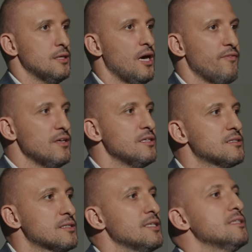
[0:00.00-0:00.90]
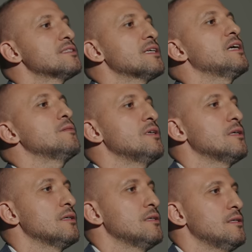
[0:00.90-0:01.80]
I feel it's inside
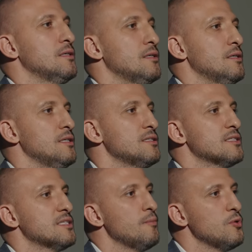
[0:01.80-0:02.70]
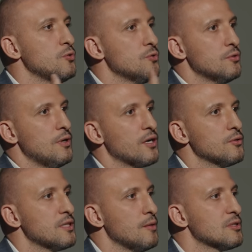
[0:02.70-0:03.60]
me. Mm-hmm. It's the same, you are
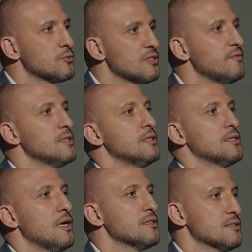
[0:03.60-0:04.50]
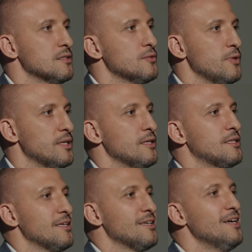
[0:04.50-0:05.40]
not able to give me an answer when I
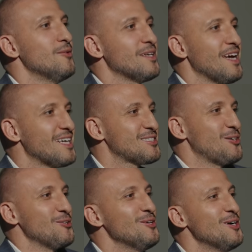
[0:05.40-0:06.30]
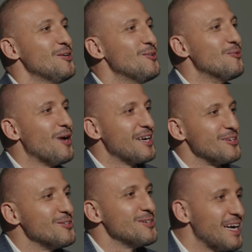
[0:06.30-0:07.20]
ask you why
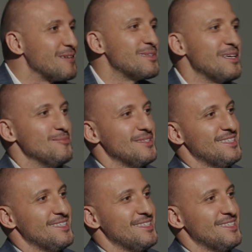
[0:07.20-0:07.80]
you help them.